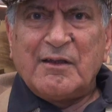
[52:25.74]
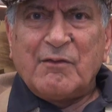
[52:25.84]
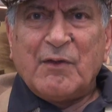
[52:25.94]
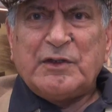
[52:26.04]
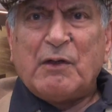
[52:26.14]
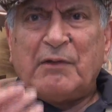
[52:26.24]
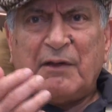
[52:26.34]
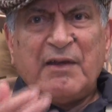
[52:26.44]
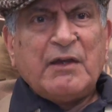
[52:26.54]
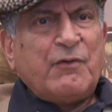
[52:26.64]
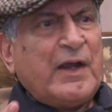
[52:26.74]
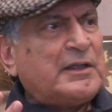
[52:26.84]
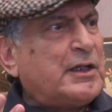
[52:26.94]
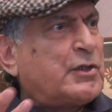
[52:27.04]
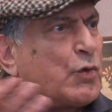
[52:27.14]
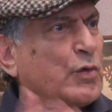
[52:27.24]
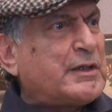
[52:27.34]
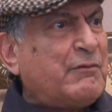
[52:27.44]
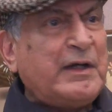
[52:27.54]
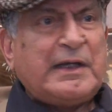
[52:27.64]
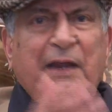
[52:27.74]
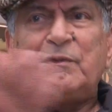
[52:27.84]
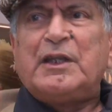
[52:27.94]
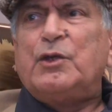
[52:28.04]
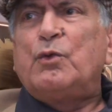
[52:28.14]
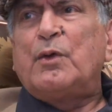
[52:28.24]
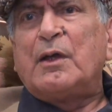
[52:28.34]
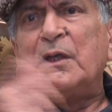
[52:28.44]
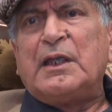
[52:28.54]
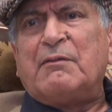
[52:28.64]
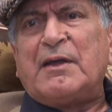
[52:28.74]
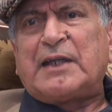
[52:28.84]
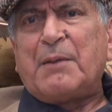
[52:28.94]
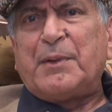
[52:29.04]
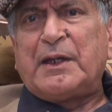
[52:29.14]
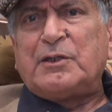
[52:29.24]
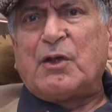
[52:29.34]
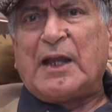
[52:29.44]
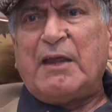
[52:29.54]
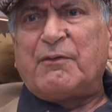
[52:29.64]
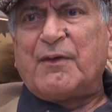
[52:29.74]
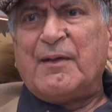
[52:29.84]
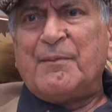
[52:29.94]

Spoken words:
When you have living faith, it grows every day with a new event happening in your life.